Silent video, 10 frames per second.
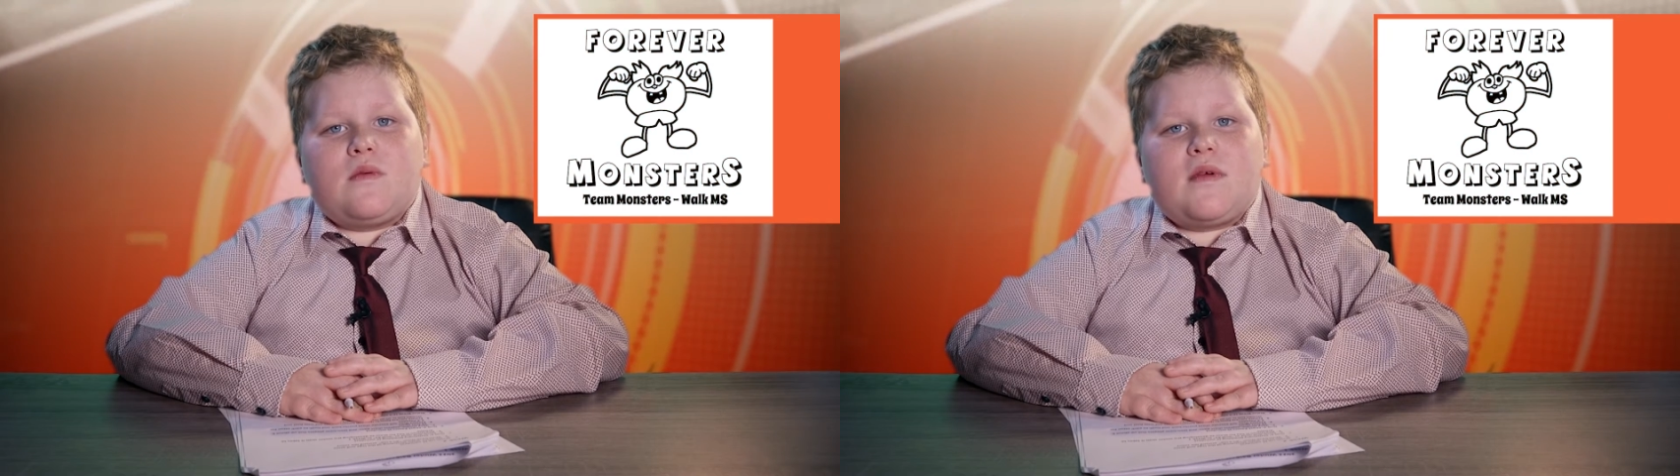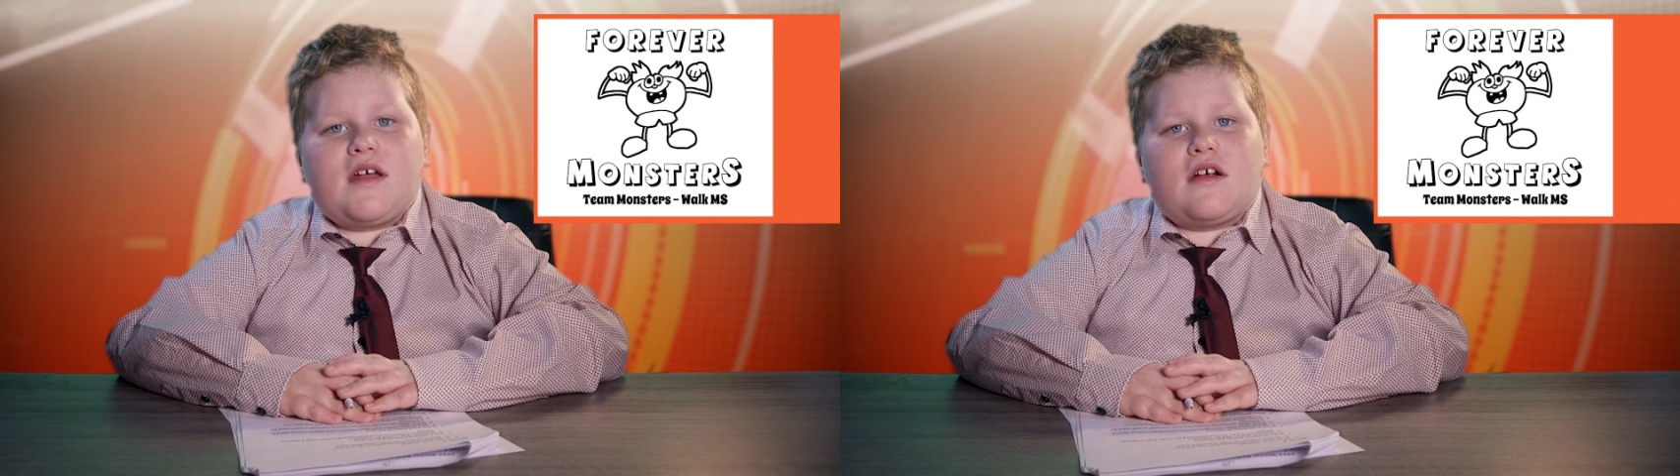
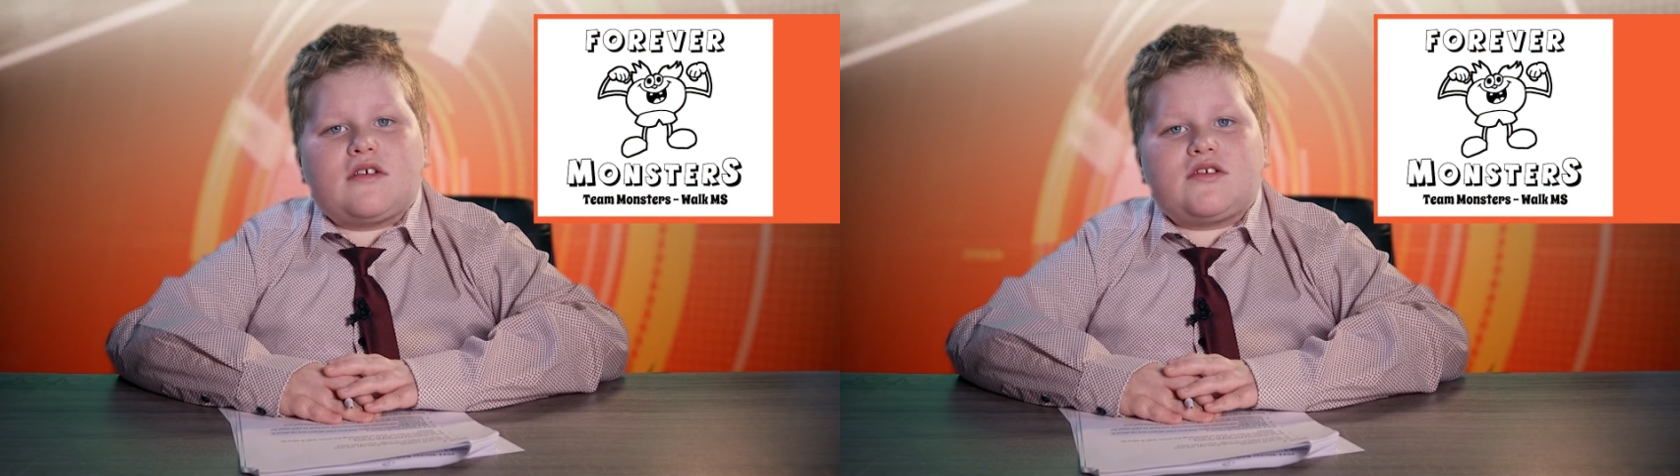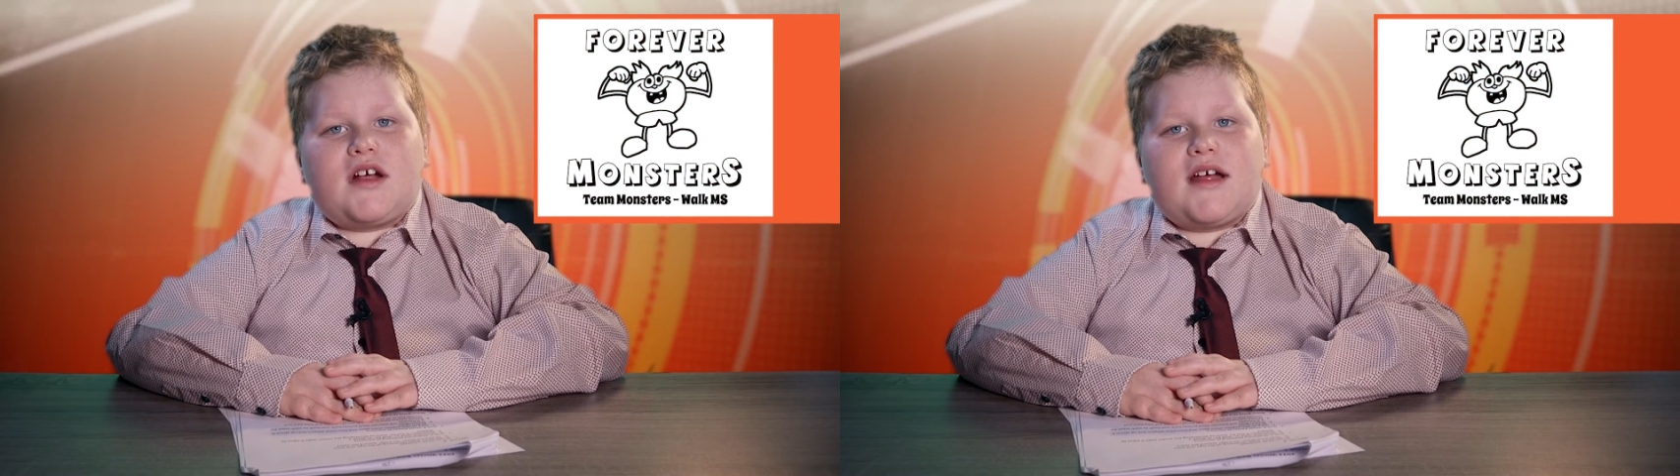We
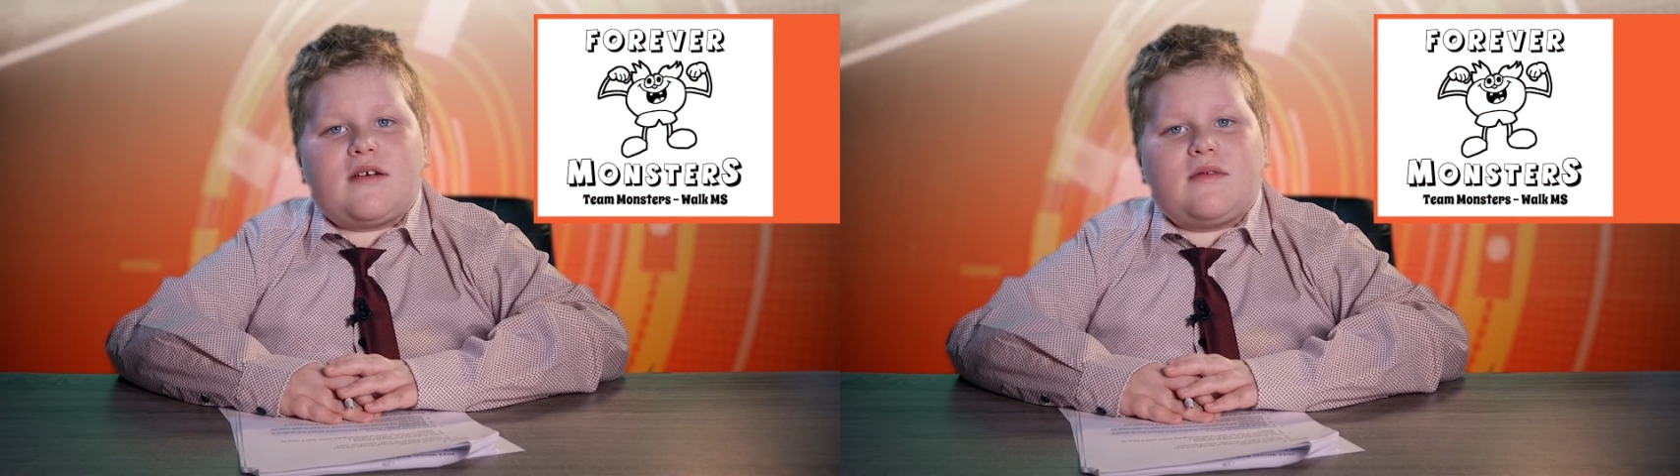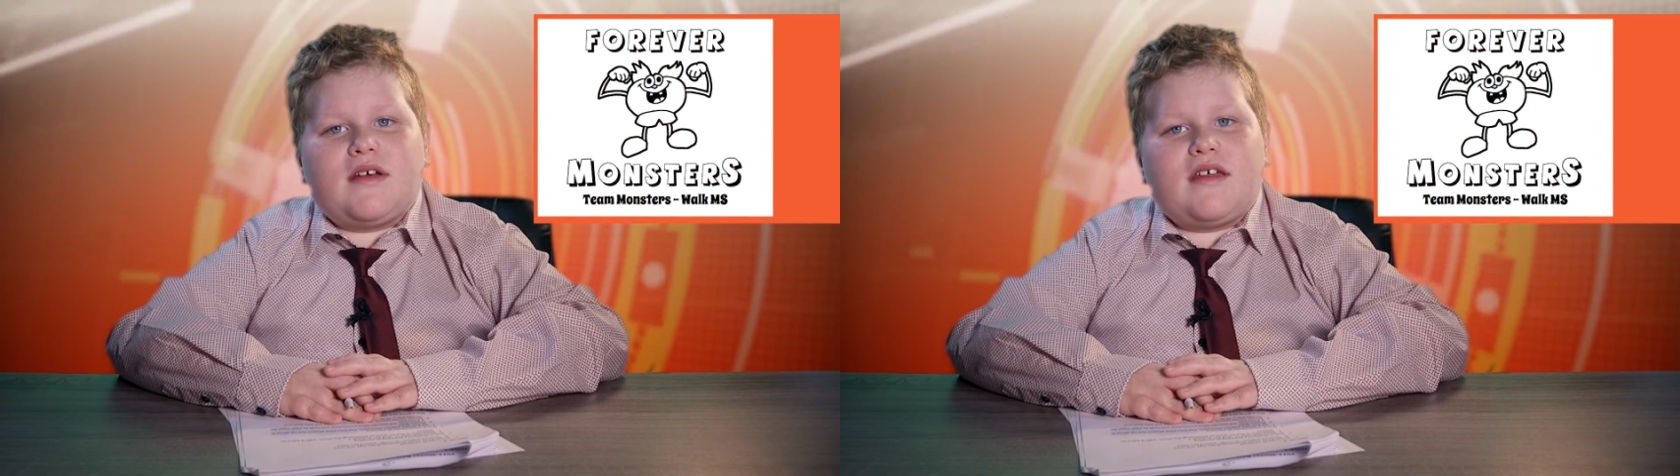are
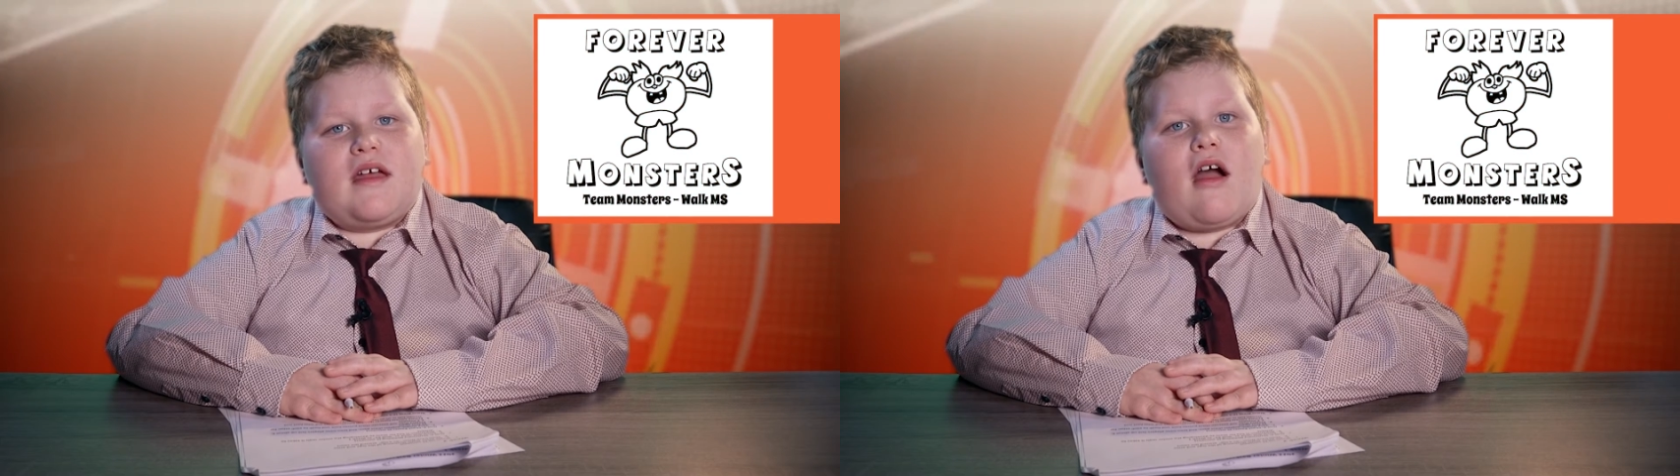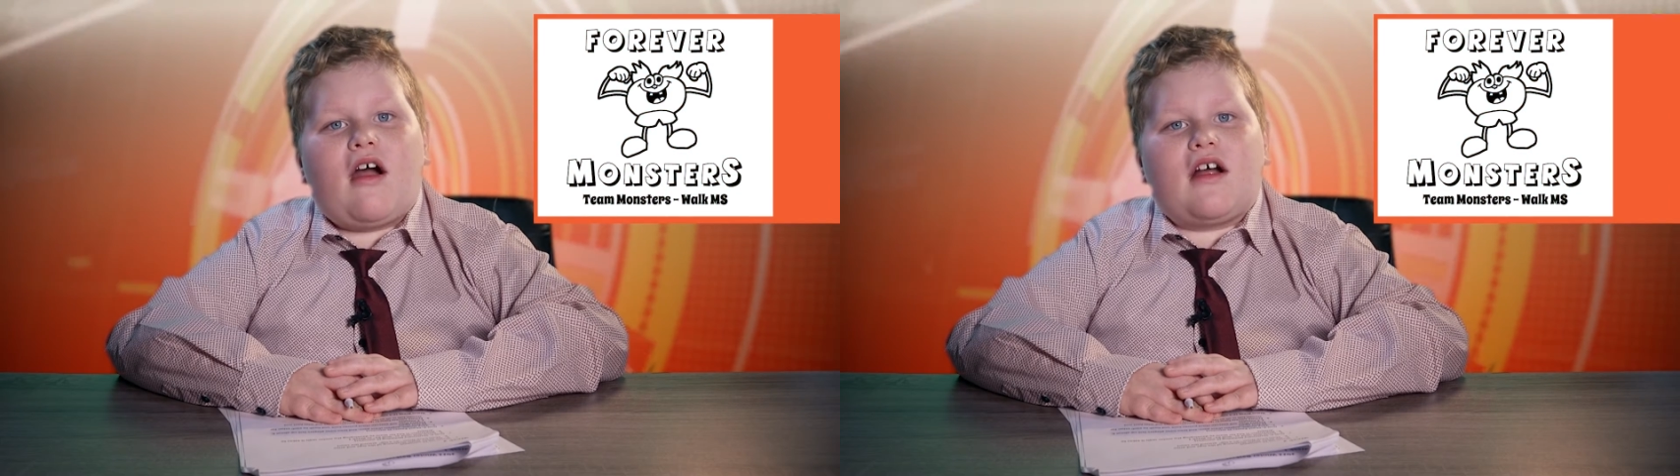trying
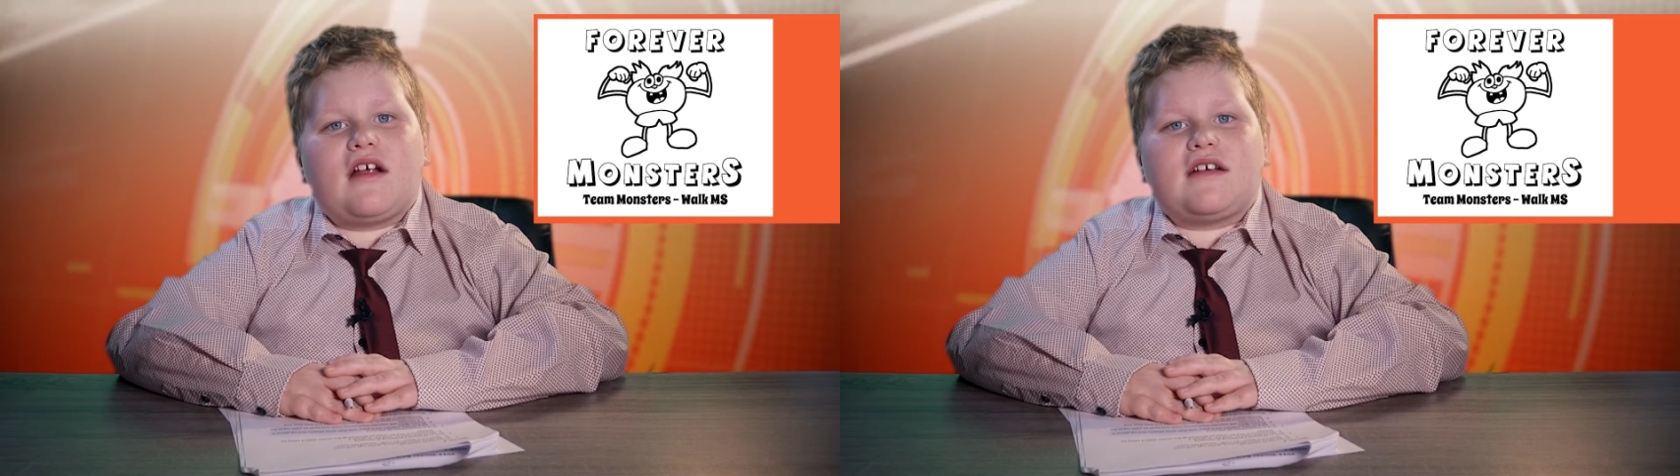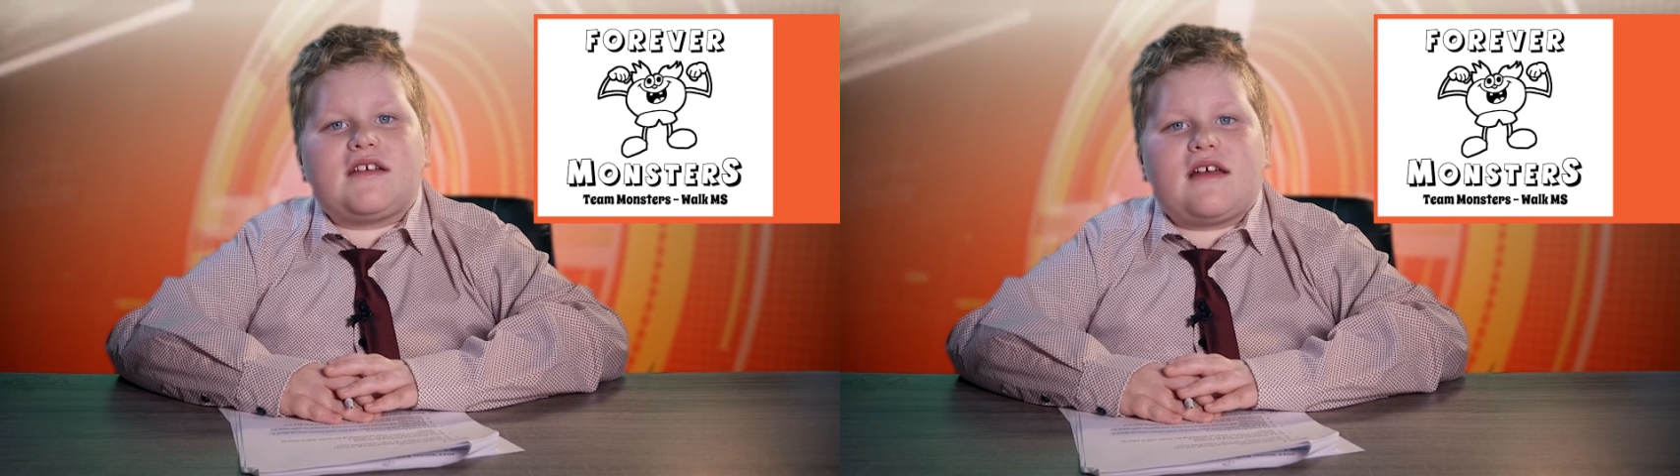really hard